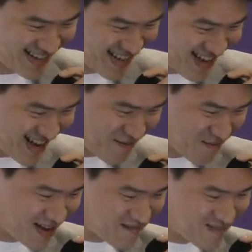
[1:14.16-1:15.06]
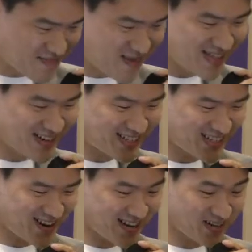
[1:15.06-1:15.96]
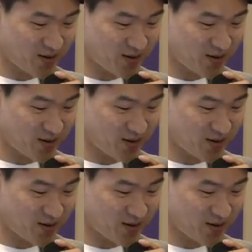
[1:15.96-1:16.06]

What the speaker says: my mother started